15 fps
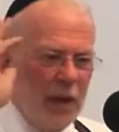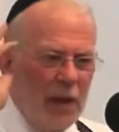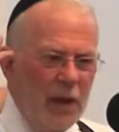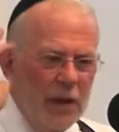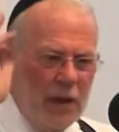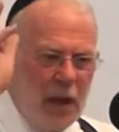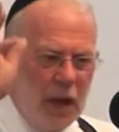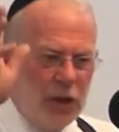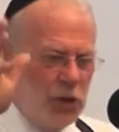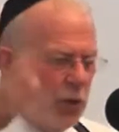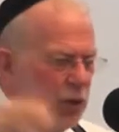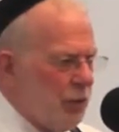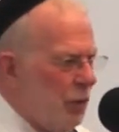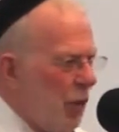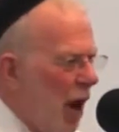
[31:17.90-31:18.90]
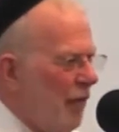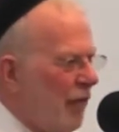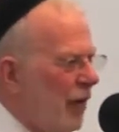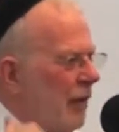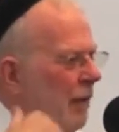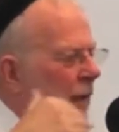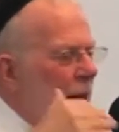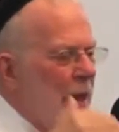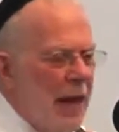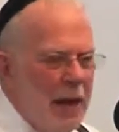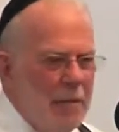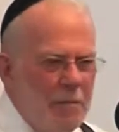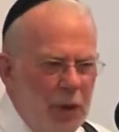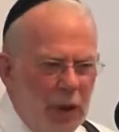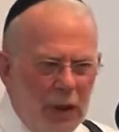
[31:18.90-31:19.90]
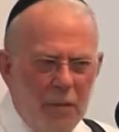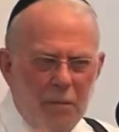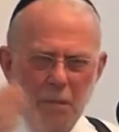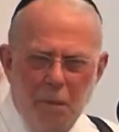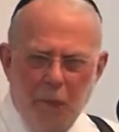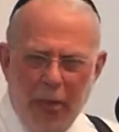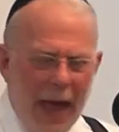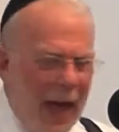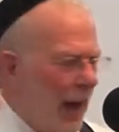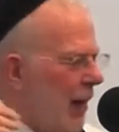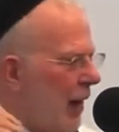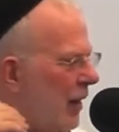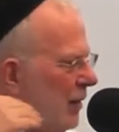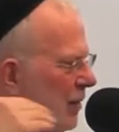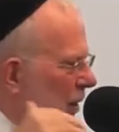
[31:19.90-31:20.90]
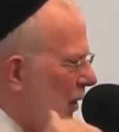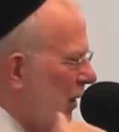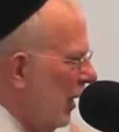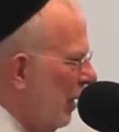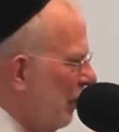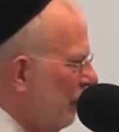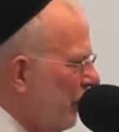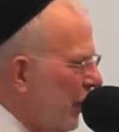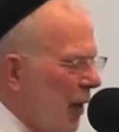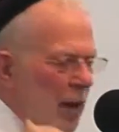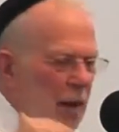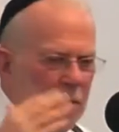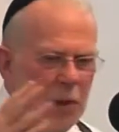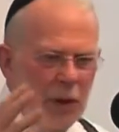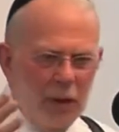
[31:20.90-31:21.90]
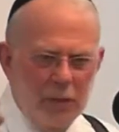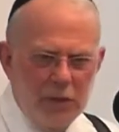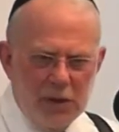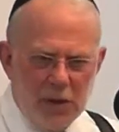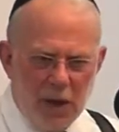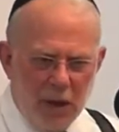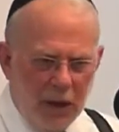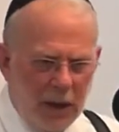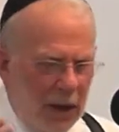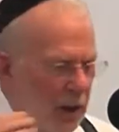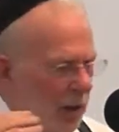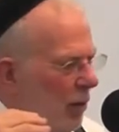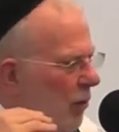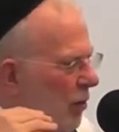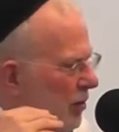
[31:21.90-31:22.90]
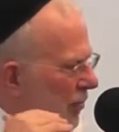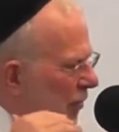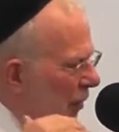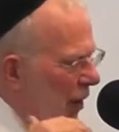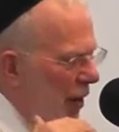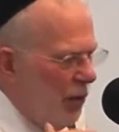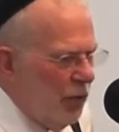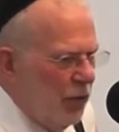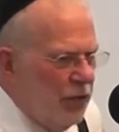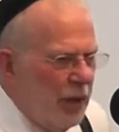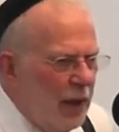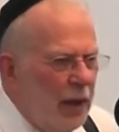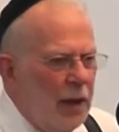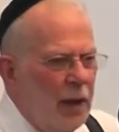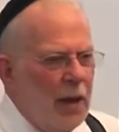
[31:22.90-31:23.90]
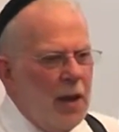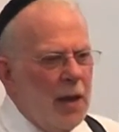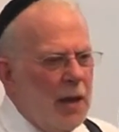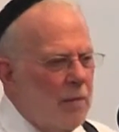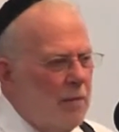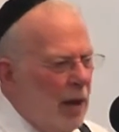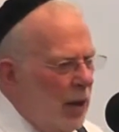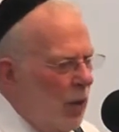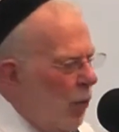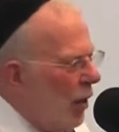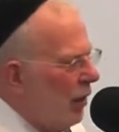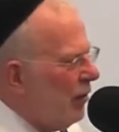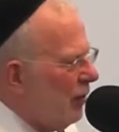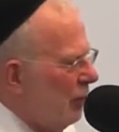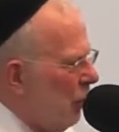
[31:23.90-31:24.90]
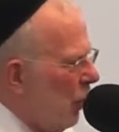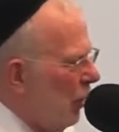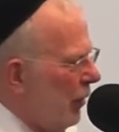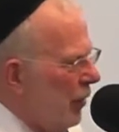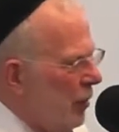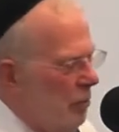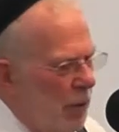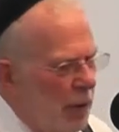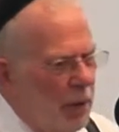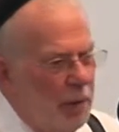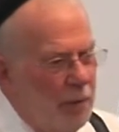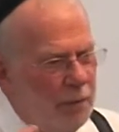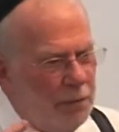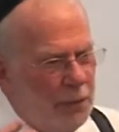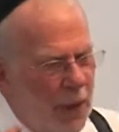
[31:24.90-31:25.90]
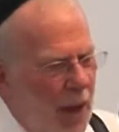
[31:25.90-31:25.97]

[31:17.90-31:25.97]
the non-Jewish prophet, and Bilam had a donkey. Bilam's donkey was very interesting, in many ways smarter than Bilam,